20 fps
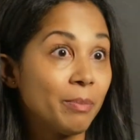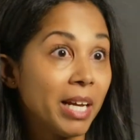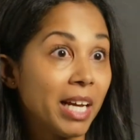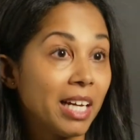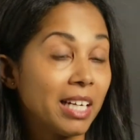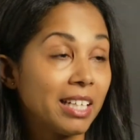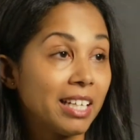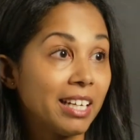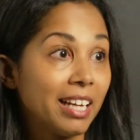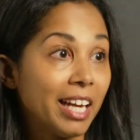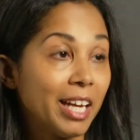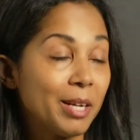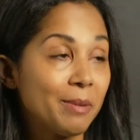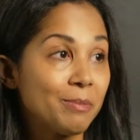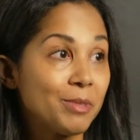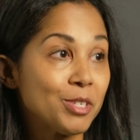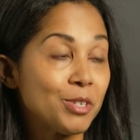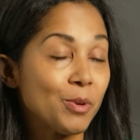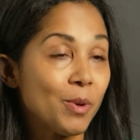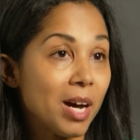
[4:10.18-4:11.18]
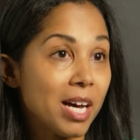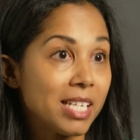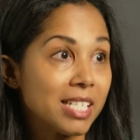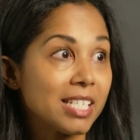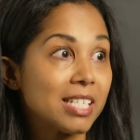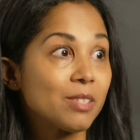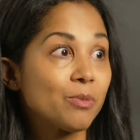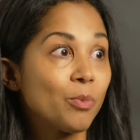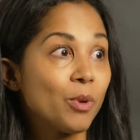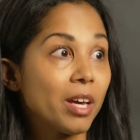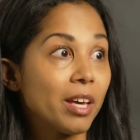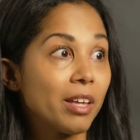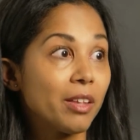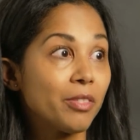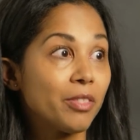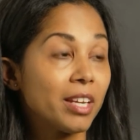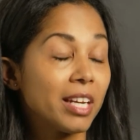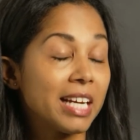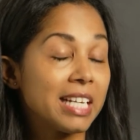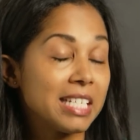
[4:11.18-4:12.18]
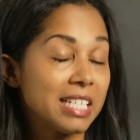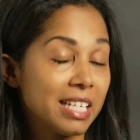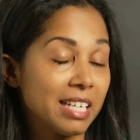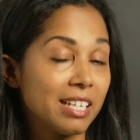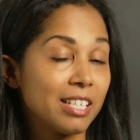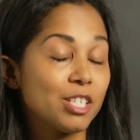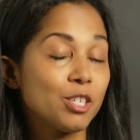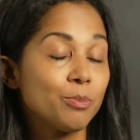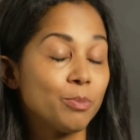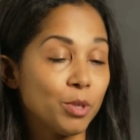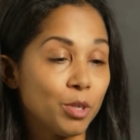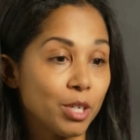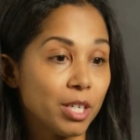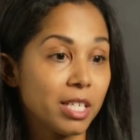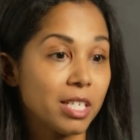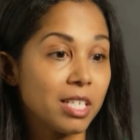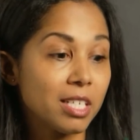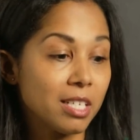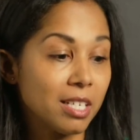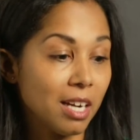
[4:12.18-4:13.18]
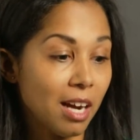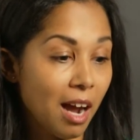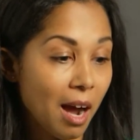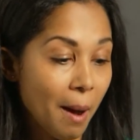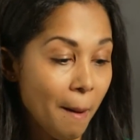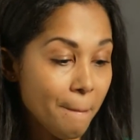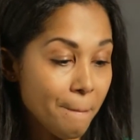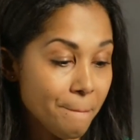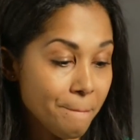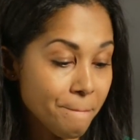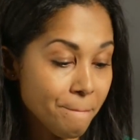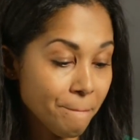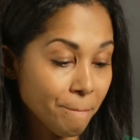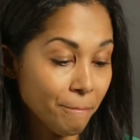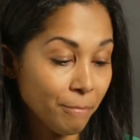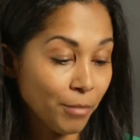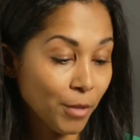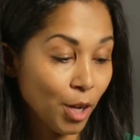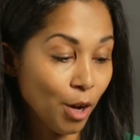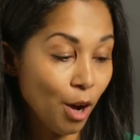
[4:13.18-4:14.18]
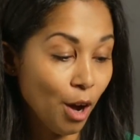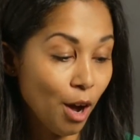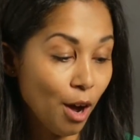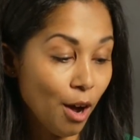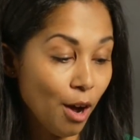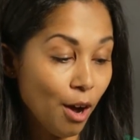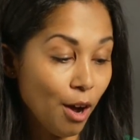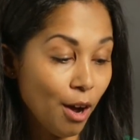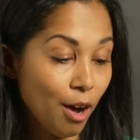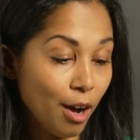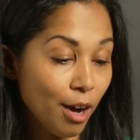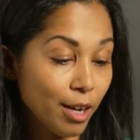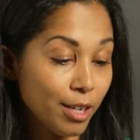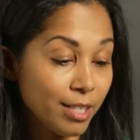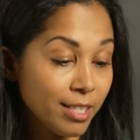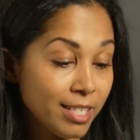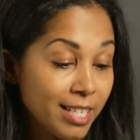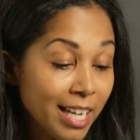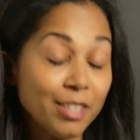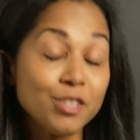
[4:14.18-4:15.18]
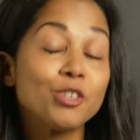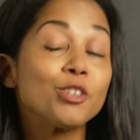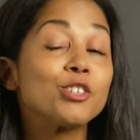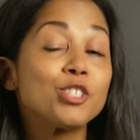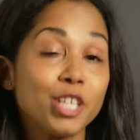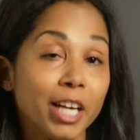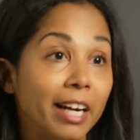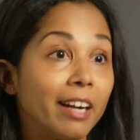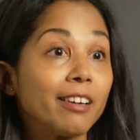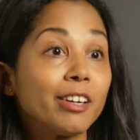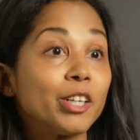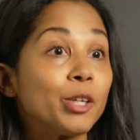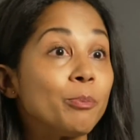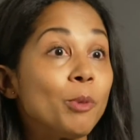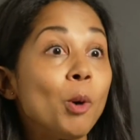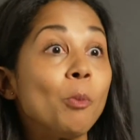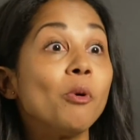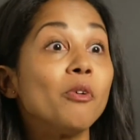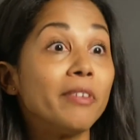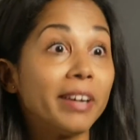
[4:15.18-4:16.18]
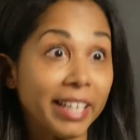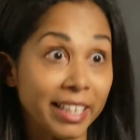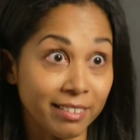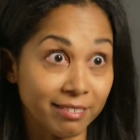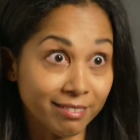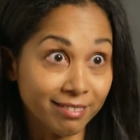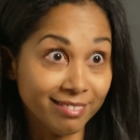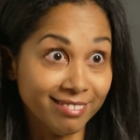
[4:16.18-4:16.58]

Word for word: man came to us with an idea to put um, a dental chair in a mobile van.